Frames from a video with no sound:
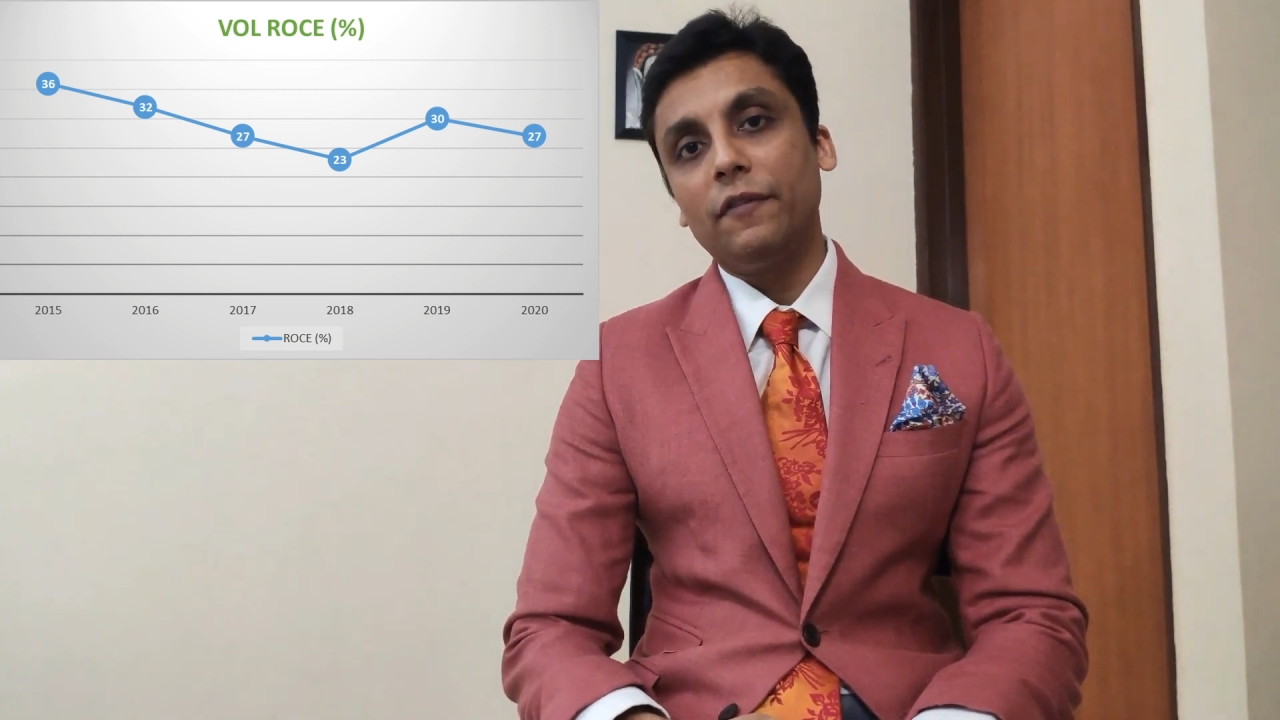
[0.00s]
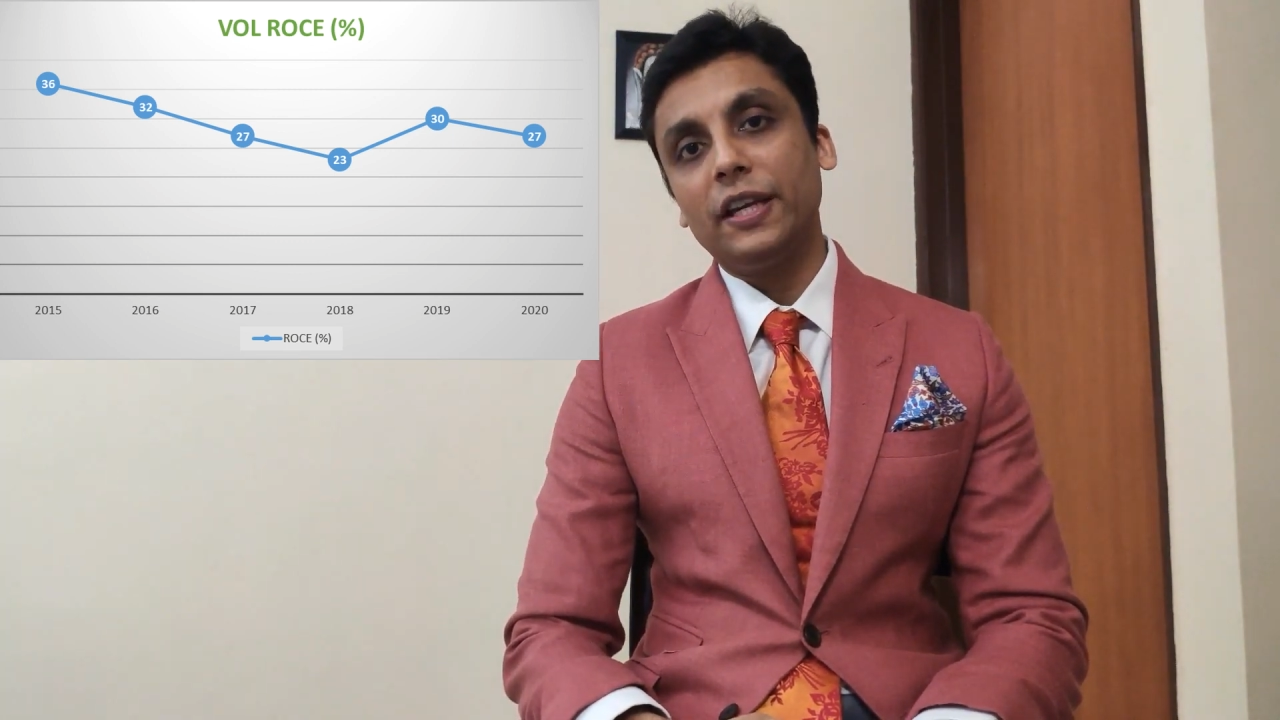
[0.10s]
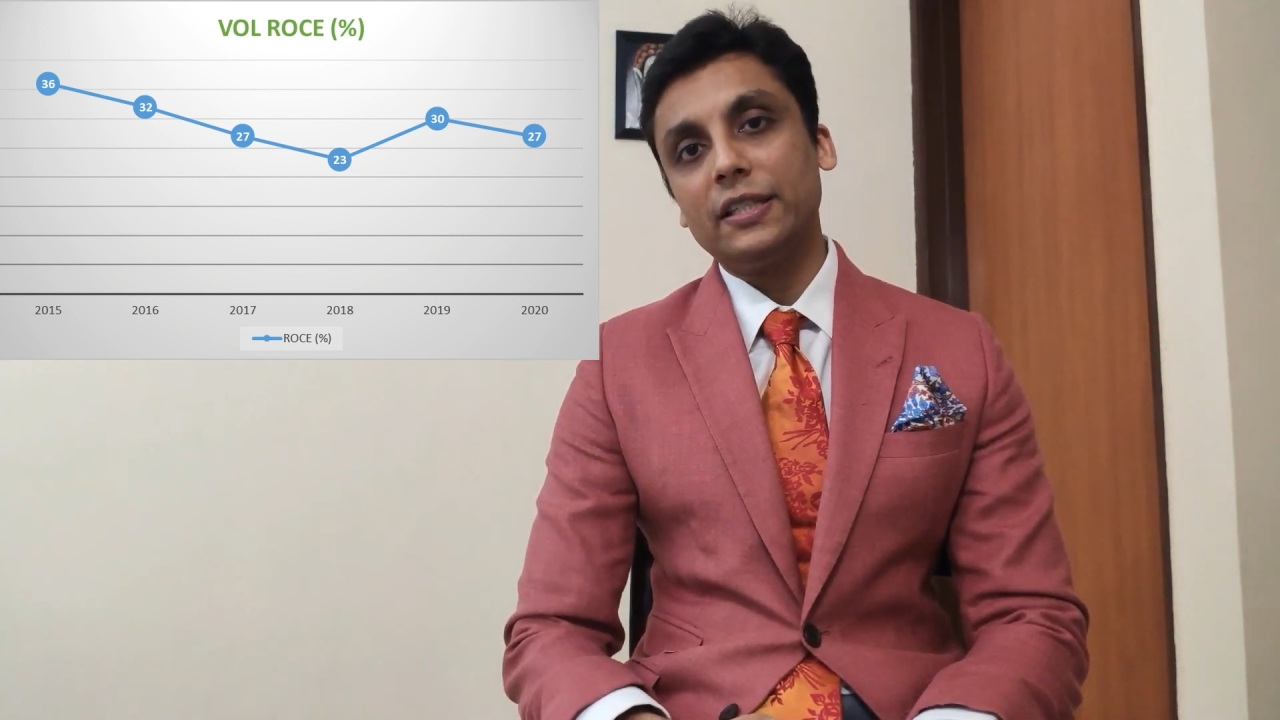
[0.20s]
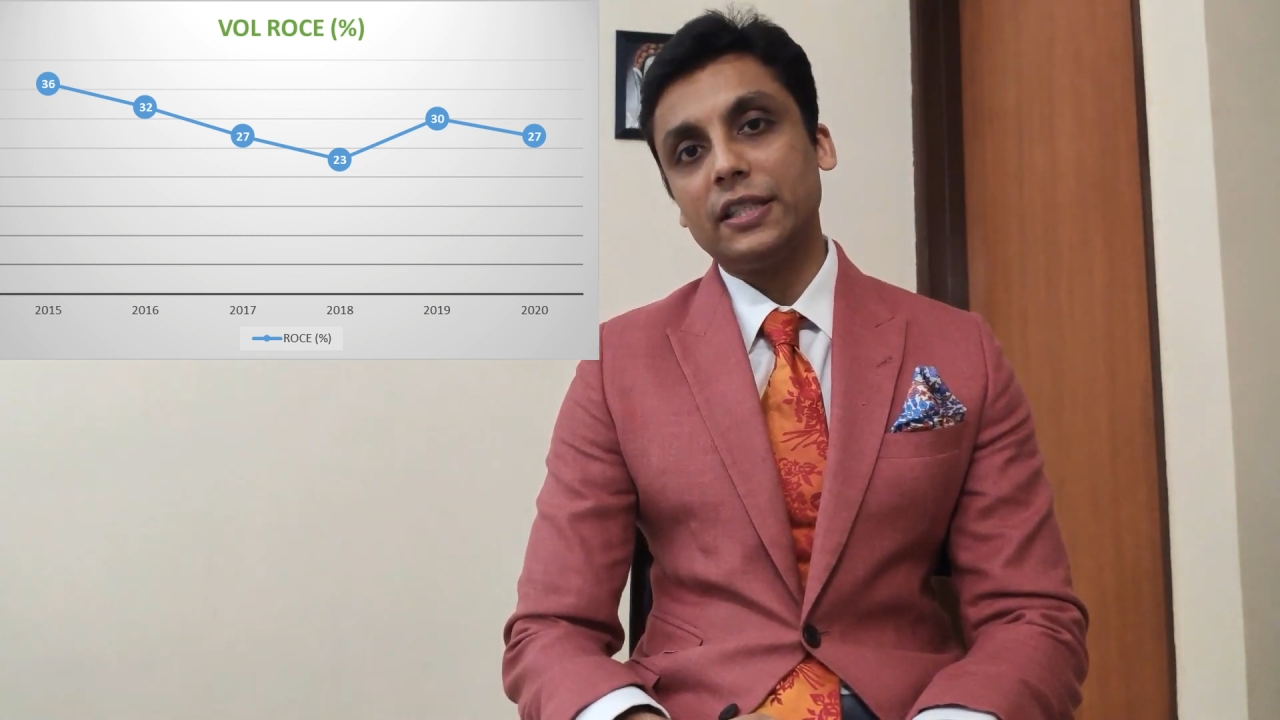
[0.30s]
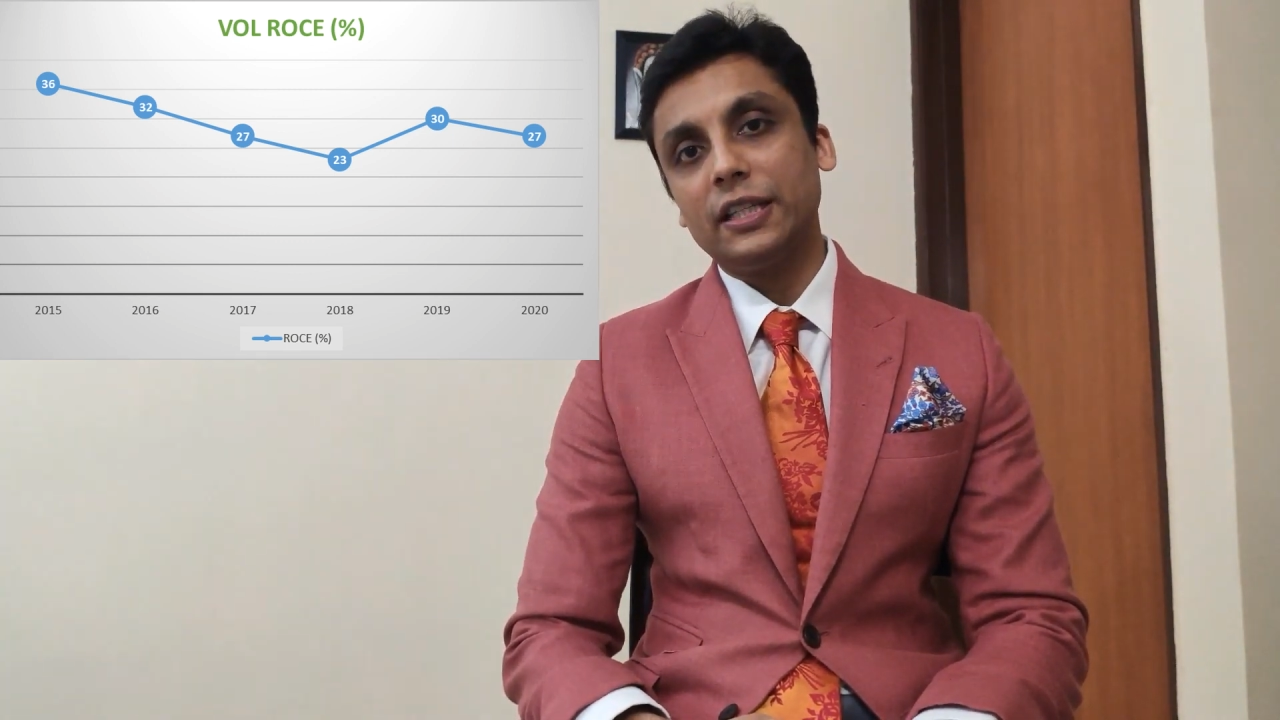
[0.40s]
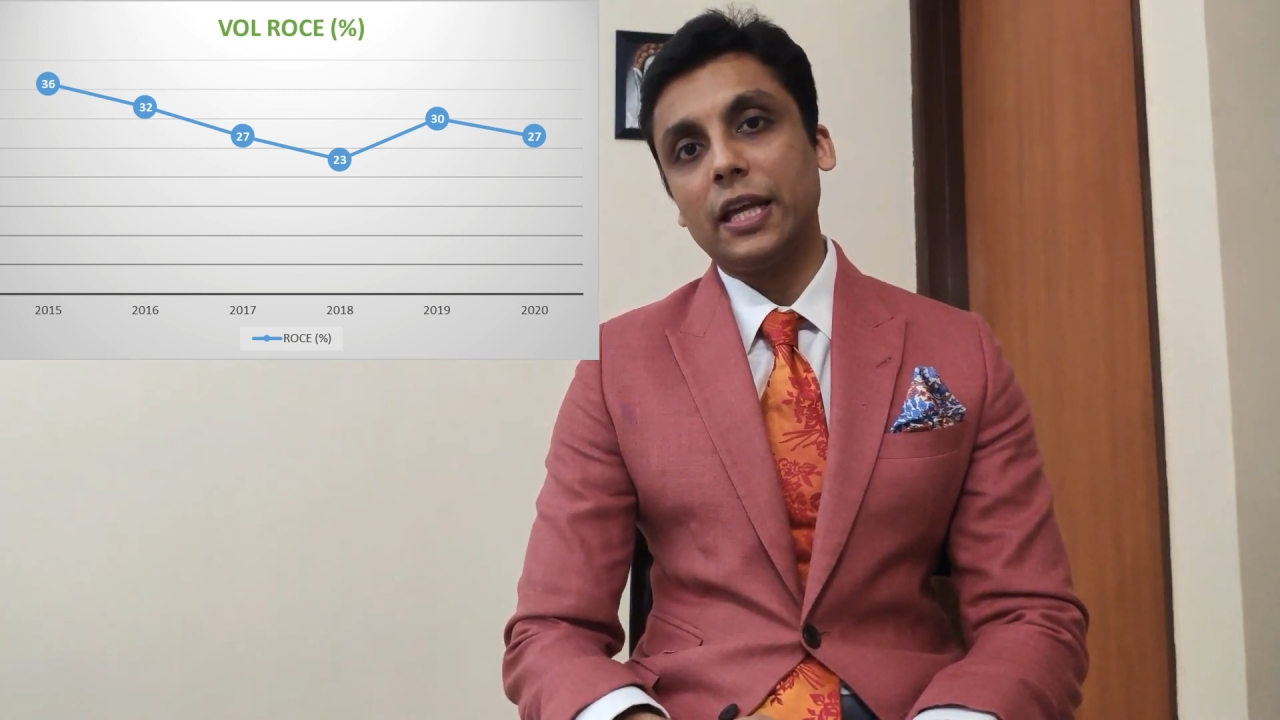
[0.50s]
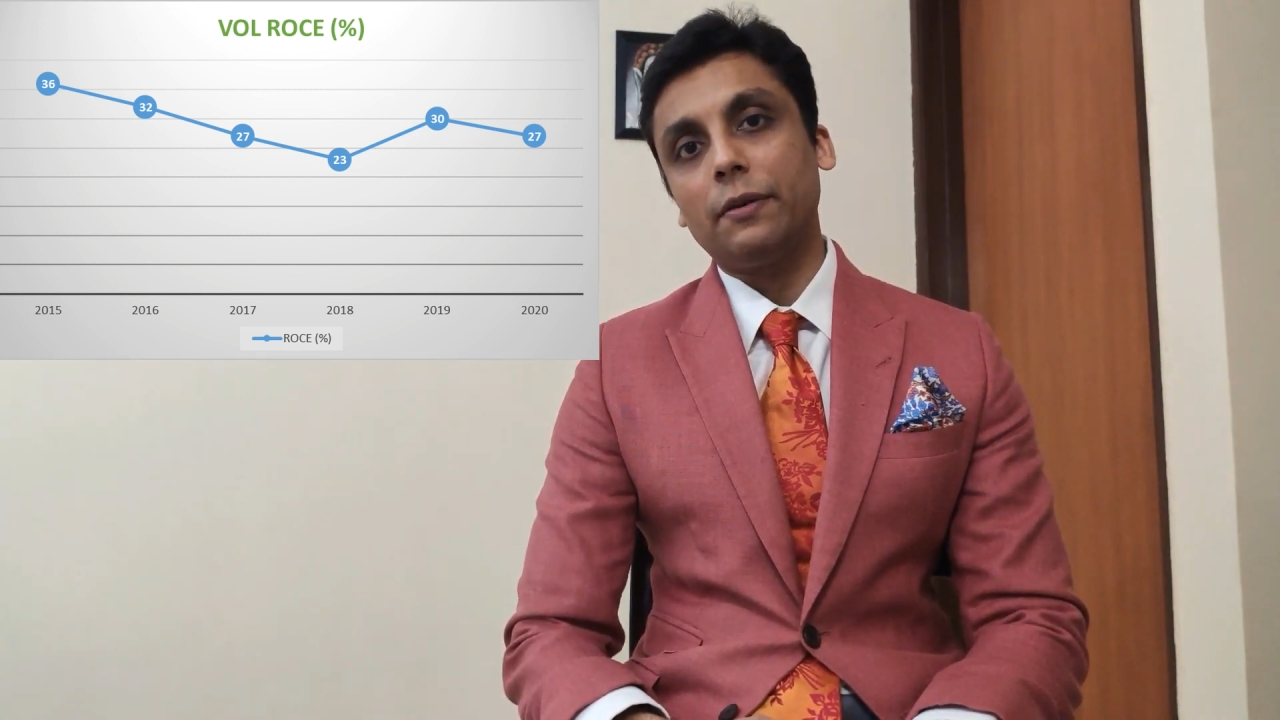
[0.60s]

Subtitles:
we can see